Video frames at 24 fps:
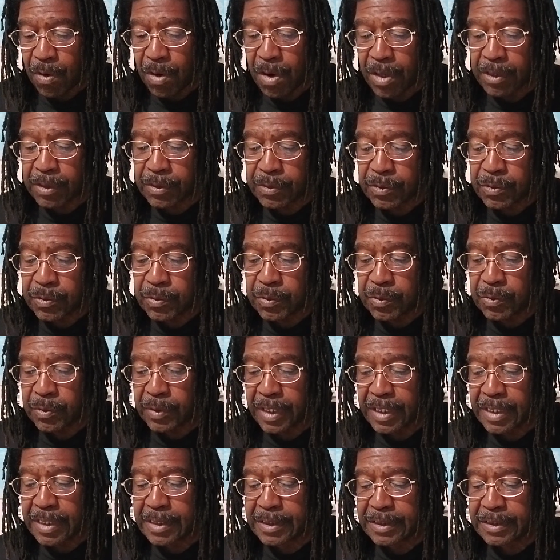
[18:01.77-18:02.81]
article
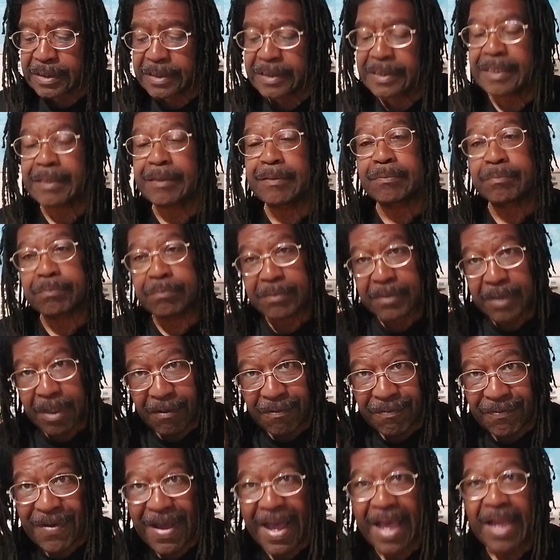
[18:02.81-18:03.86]
is a
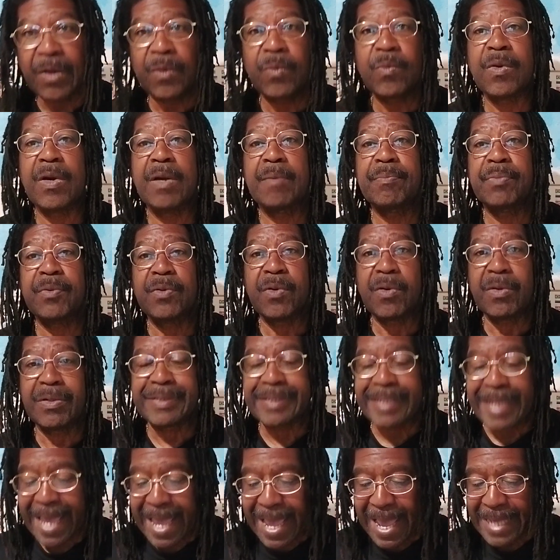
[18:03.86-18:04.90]
follow-up
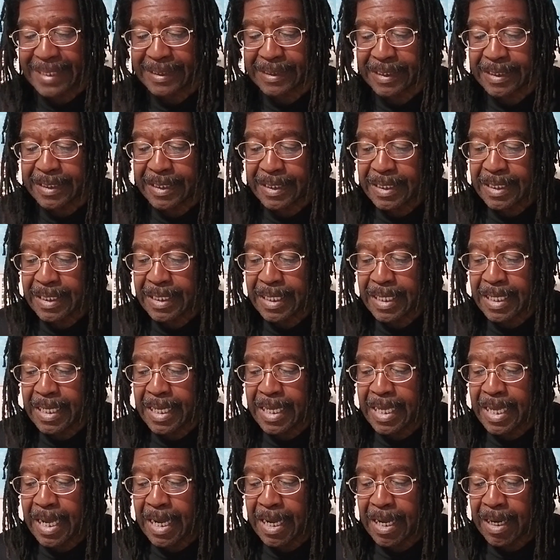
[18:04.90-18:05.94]
on that.
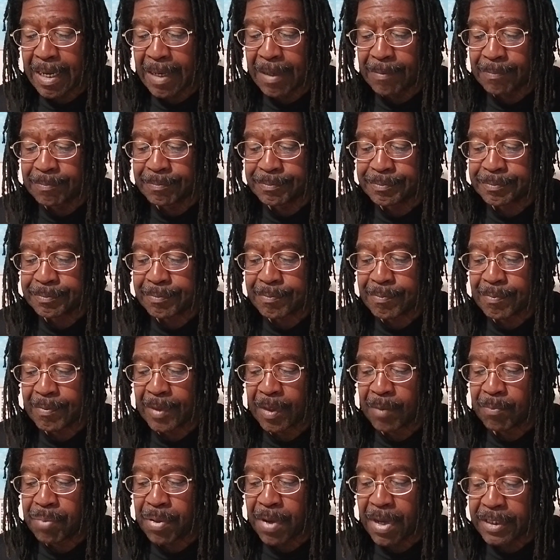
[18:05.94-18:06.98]

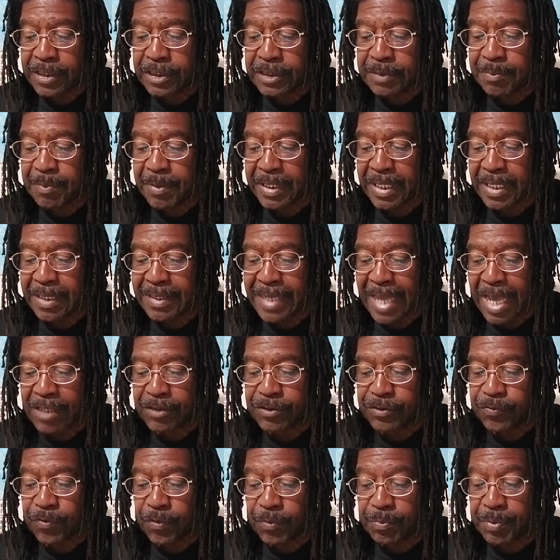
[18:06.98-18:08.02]
Punishment
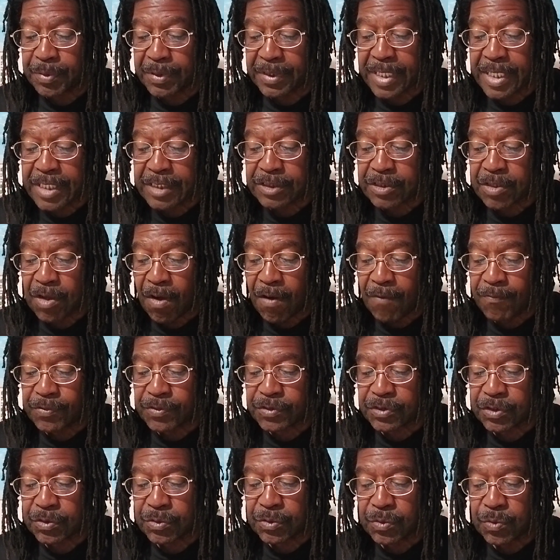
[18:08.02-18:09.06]
announced for police
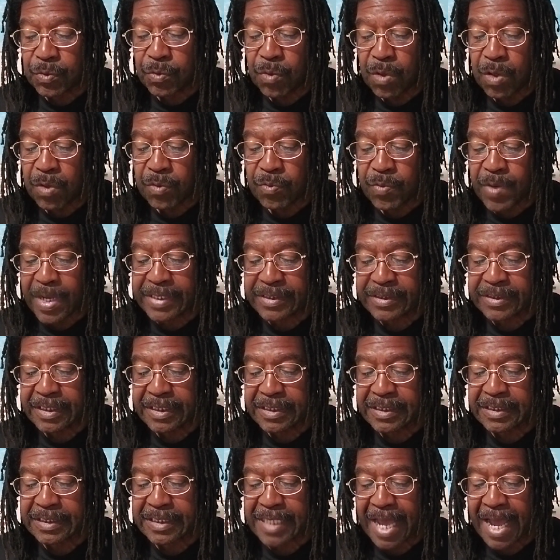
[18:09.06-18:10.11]
officer who
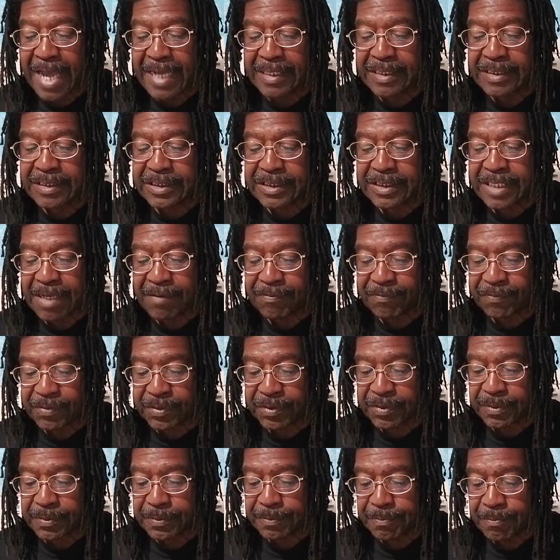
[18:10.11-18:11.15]
arrested Scotty
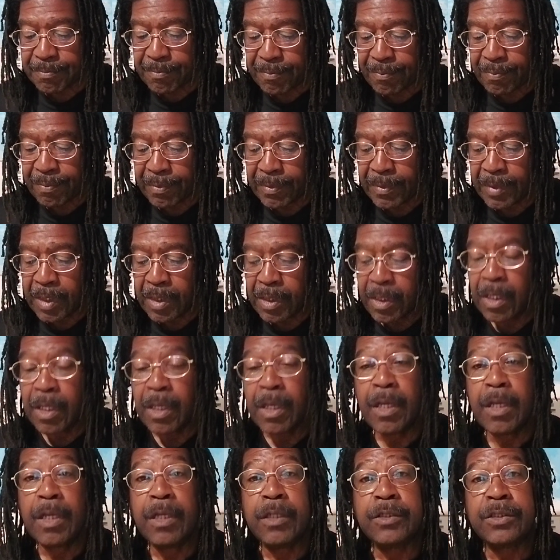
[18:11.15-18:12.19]
Scheffler.
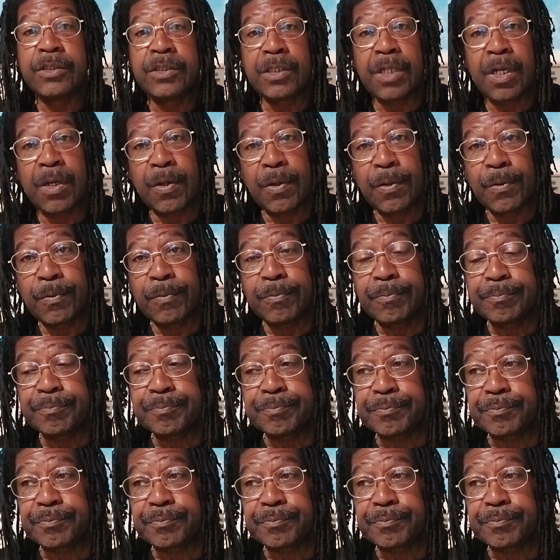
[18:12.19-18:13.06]
So,